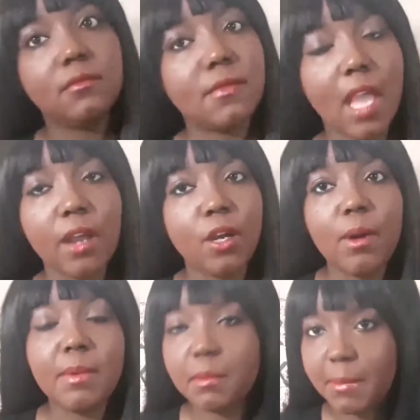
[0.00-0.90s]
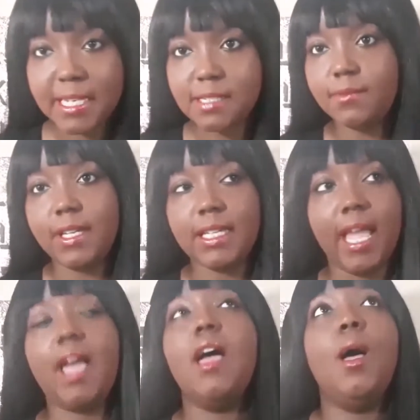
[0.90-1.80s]
I don't know why people make stuff like
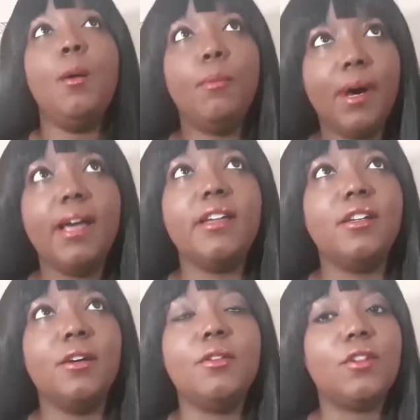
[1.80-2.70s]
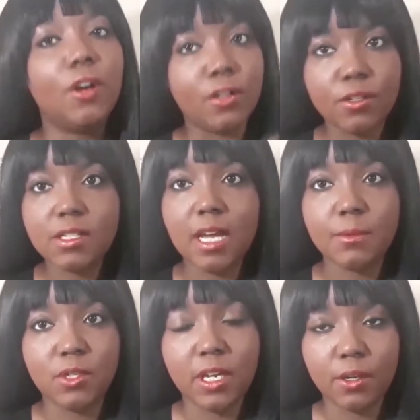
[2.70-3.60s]
that, but you know, there are those
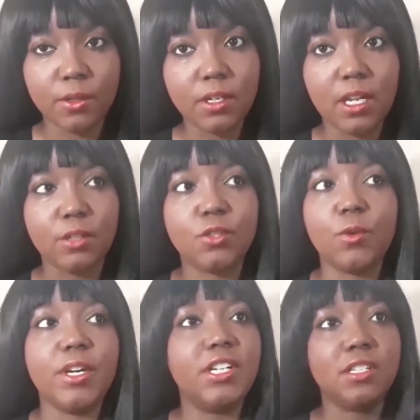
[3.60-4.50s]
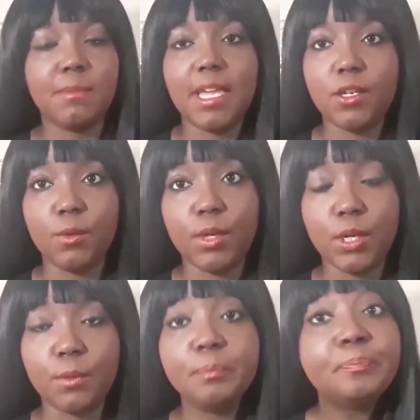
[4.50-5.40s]
times you gotta go to the dollar store and just make it do what it
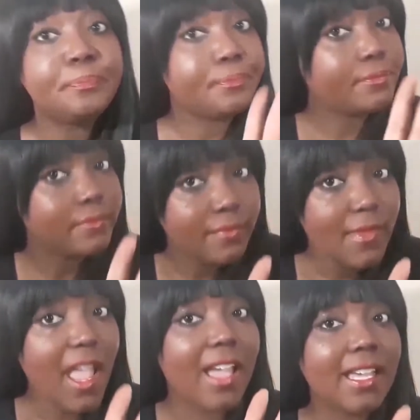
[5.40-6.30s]
do. I get